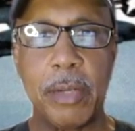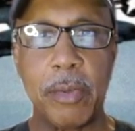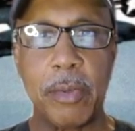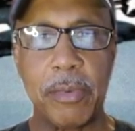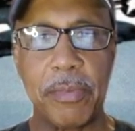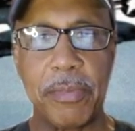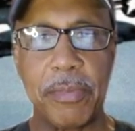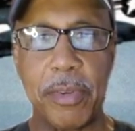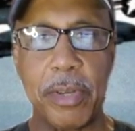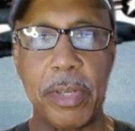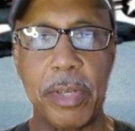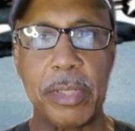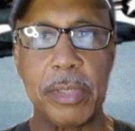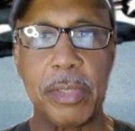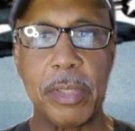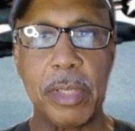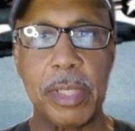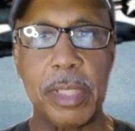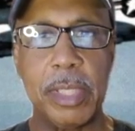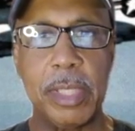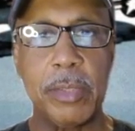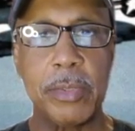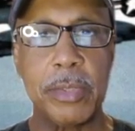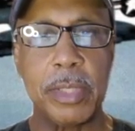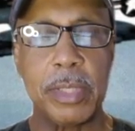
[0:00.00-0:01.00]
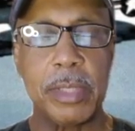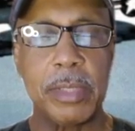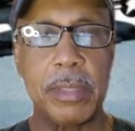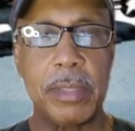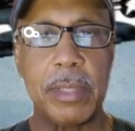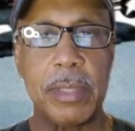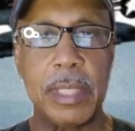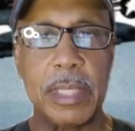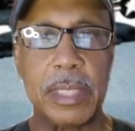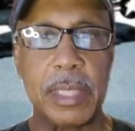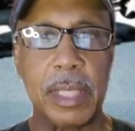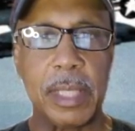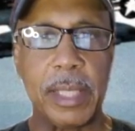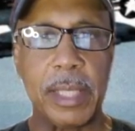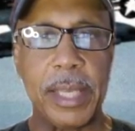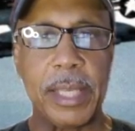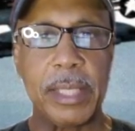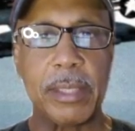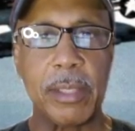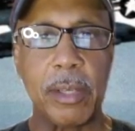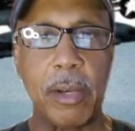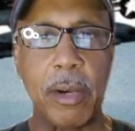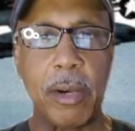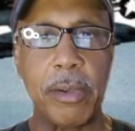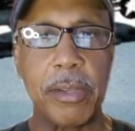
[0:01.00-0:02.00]
and use as a
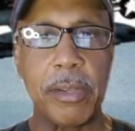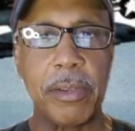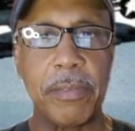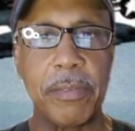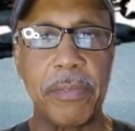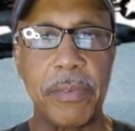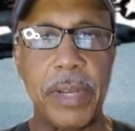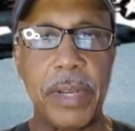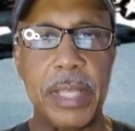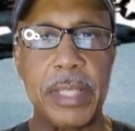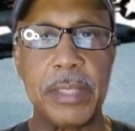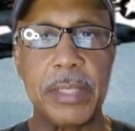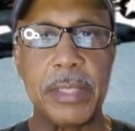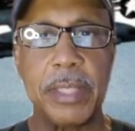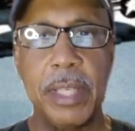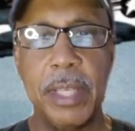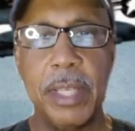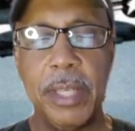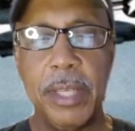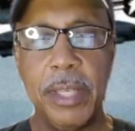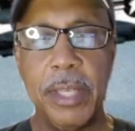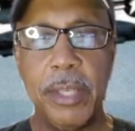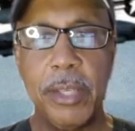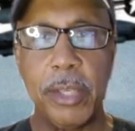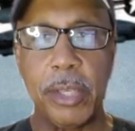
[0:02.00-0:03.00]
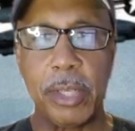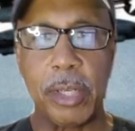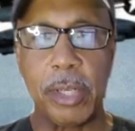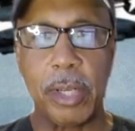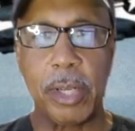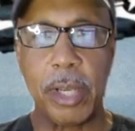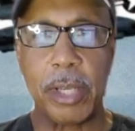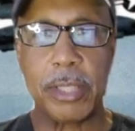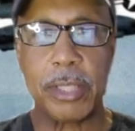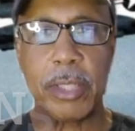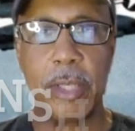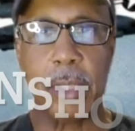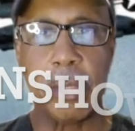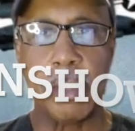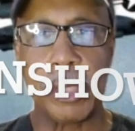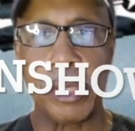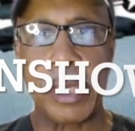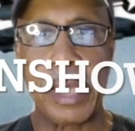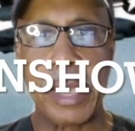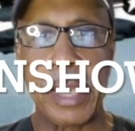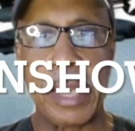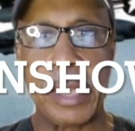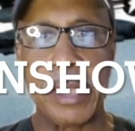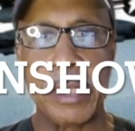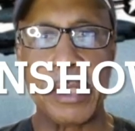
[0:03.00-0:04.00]
link to all your friends. You can also look
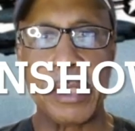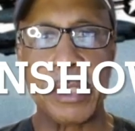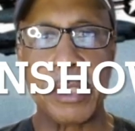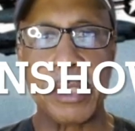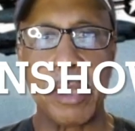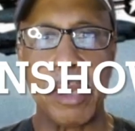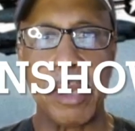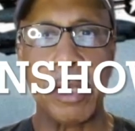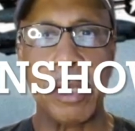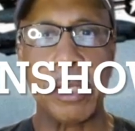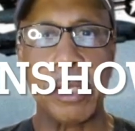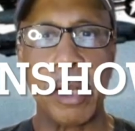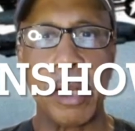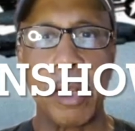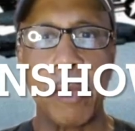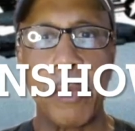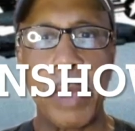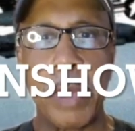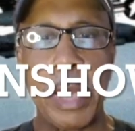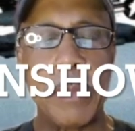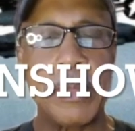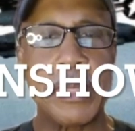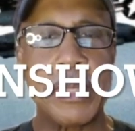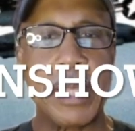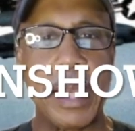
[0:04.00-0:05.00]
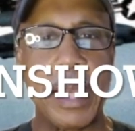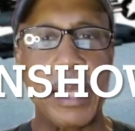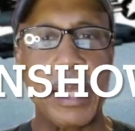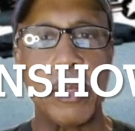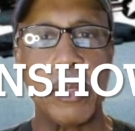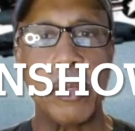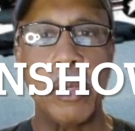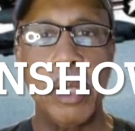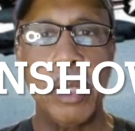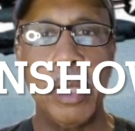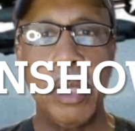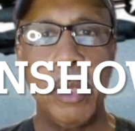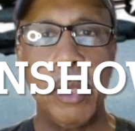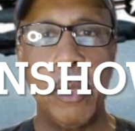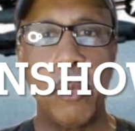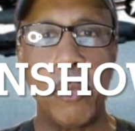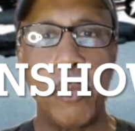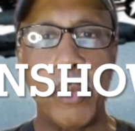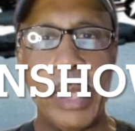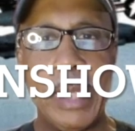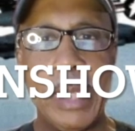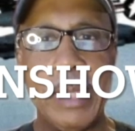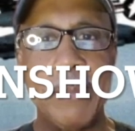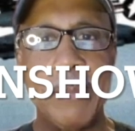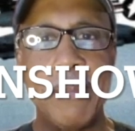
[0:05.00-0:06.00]
at us on our website,
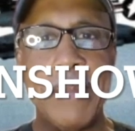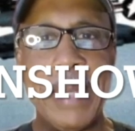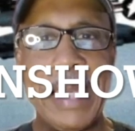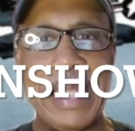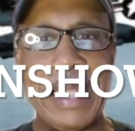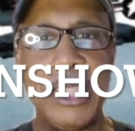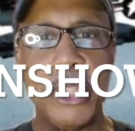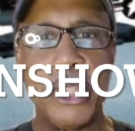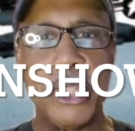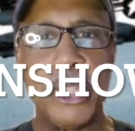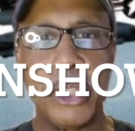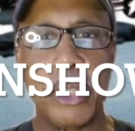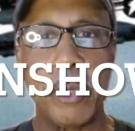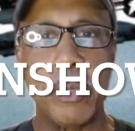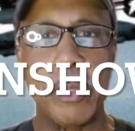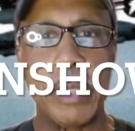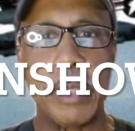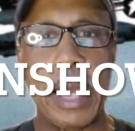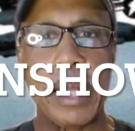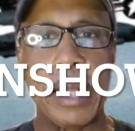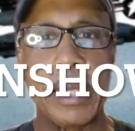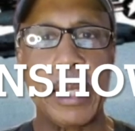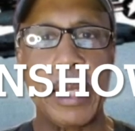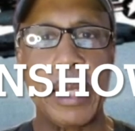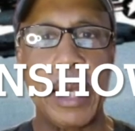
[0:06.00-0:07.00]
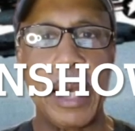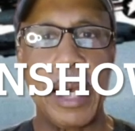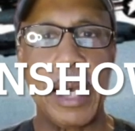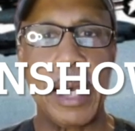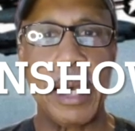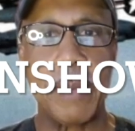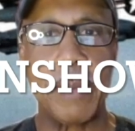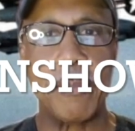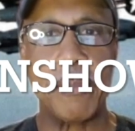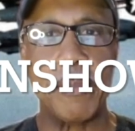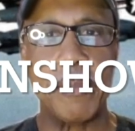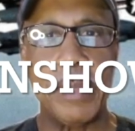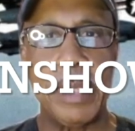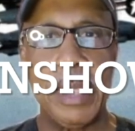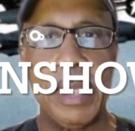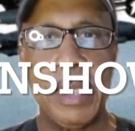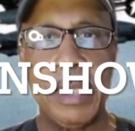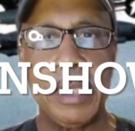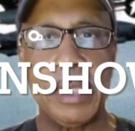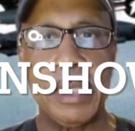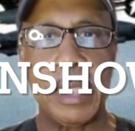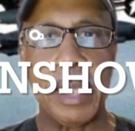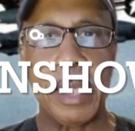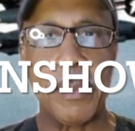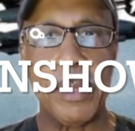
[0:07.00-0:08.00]
wingmenshow.com.
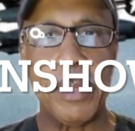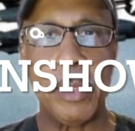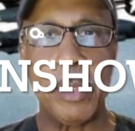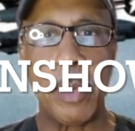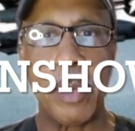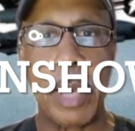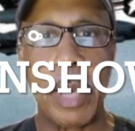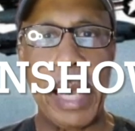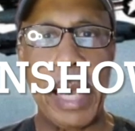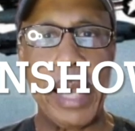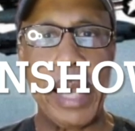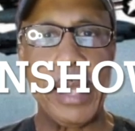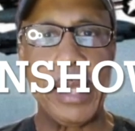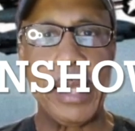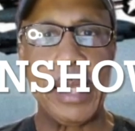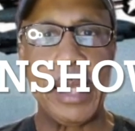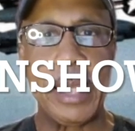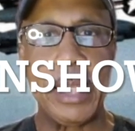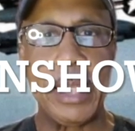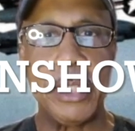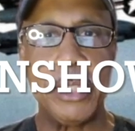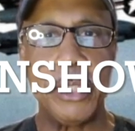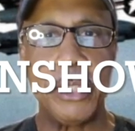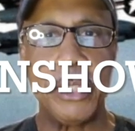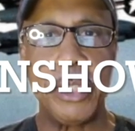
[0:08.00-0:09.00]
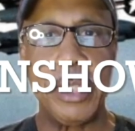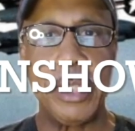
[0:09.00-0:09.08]
WINGMEN